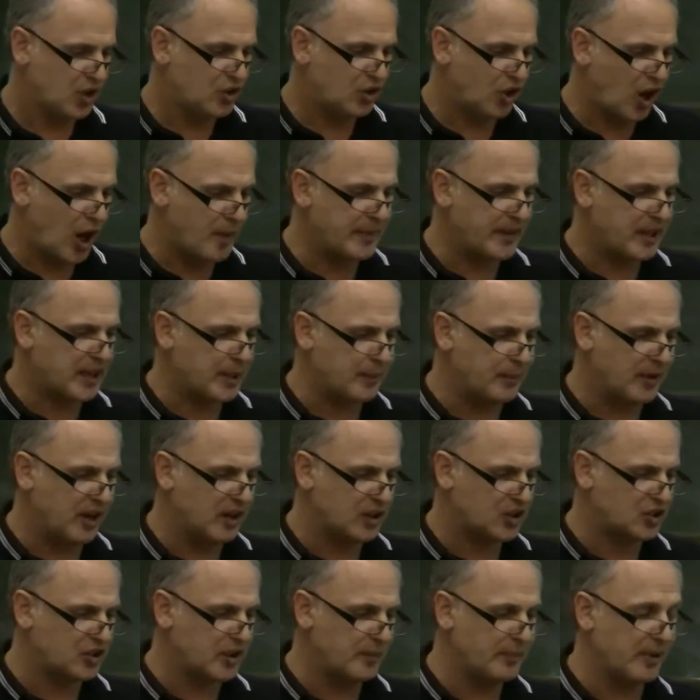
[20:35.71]
crime and the
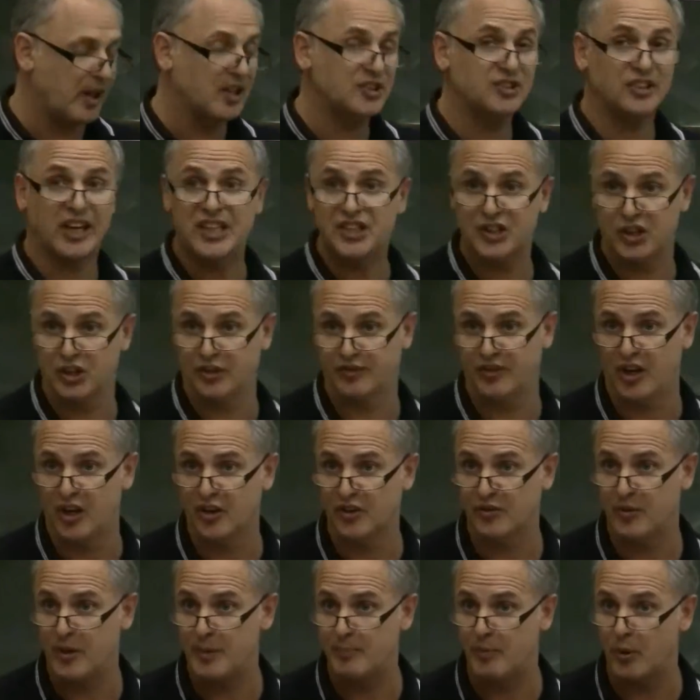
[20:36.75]
criminalisation of
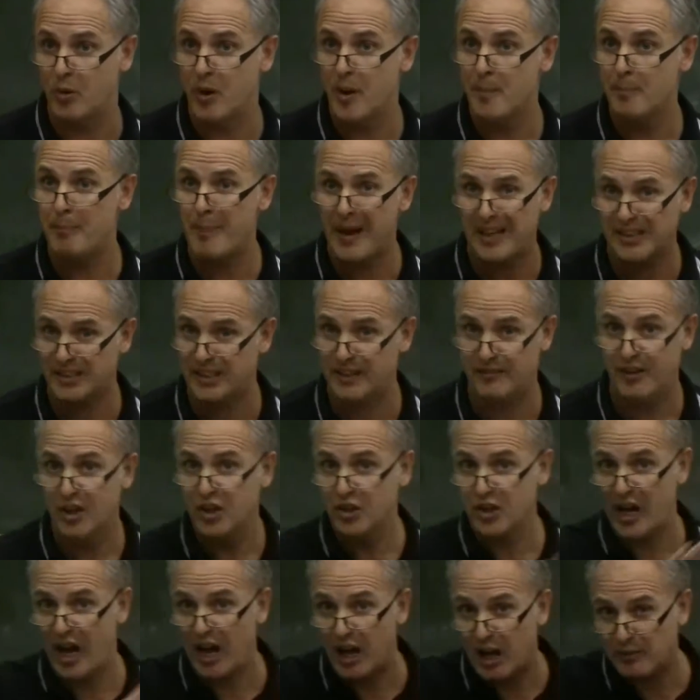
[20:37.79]
young people, massive,
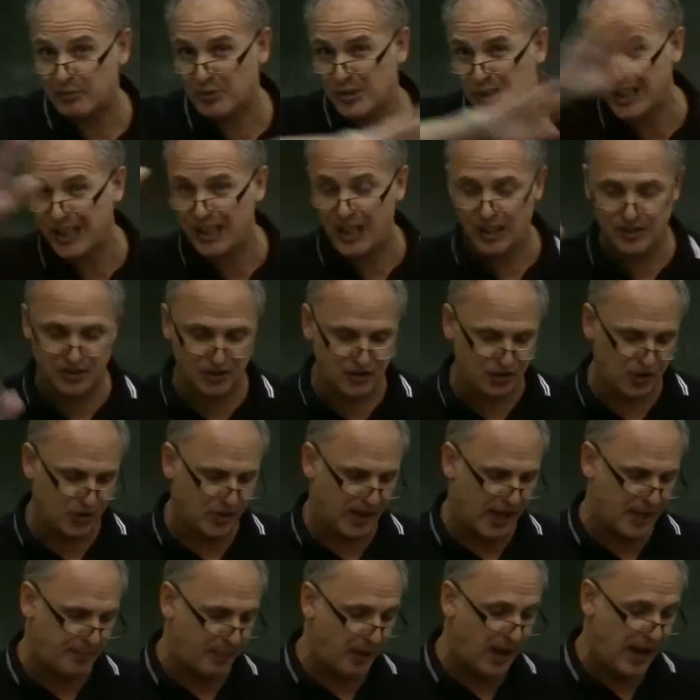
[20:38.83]
yeah, particularly under
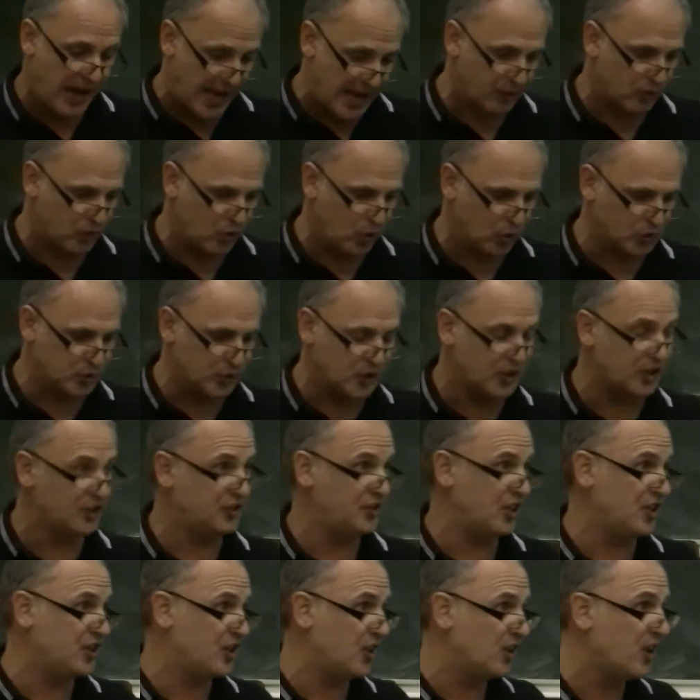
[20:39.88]
New Labour, and of course will
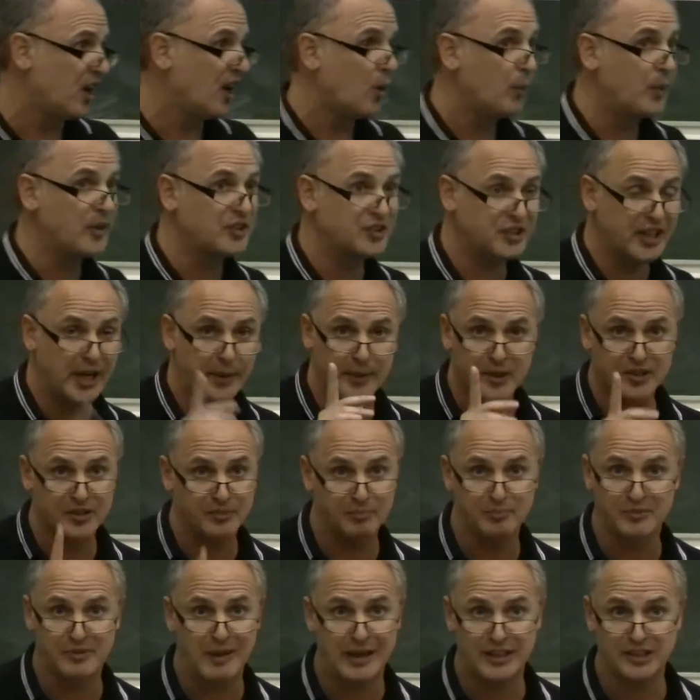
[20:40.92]
continue. We see it
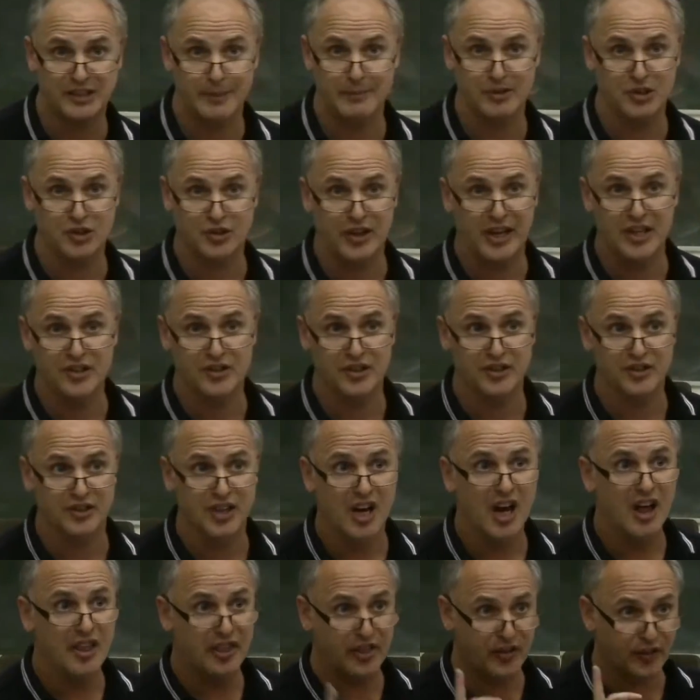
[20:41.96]
in mass demonstrations.
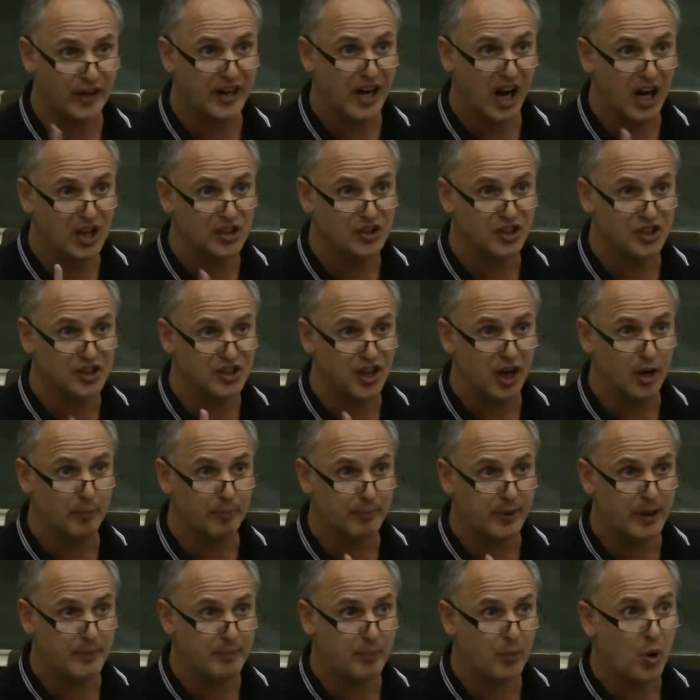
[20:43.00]
300
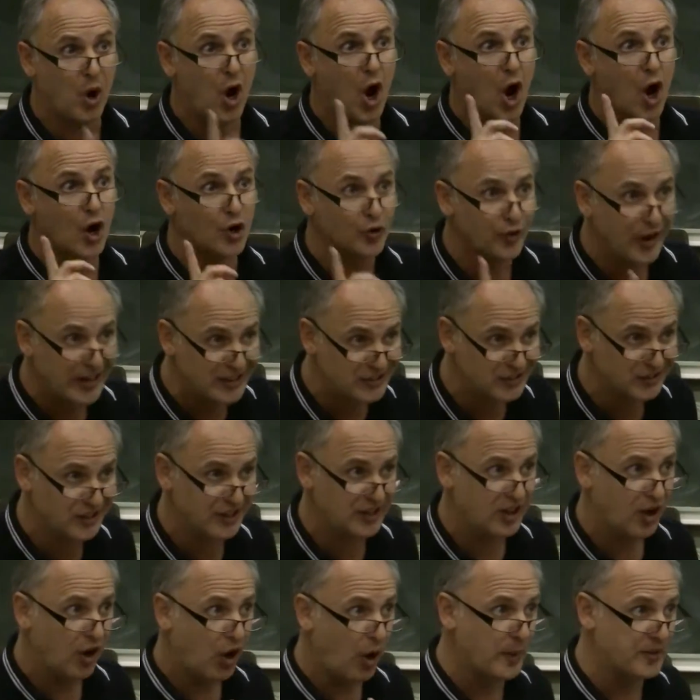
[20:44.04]
young people
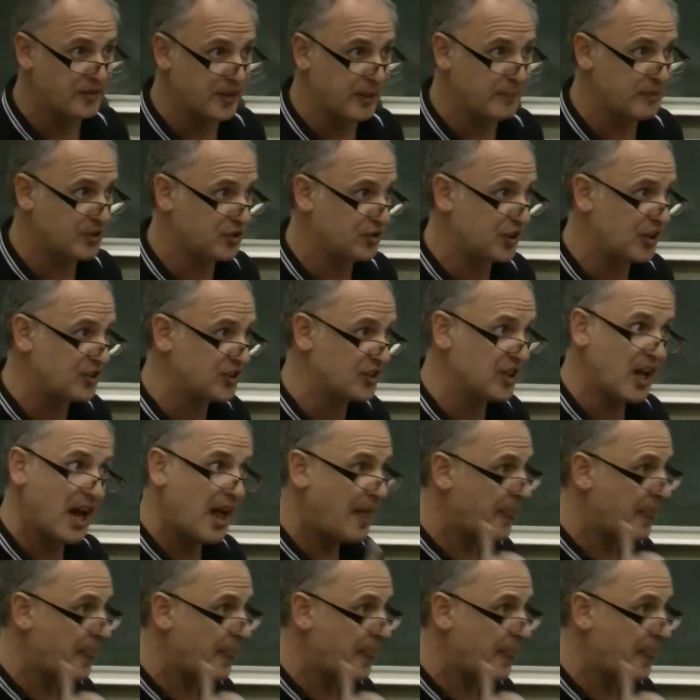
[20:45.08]
arrested on the demonstrations.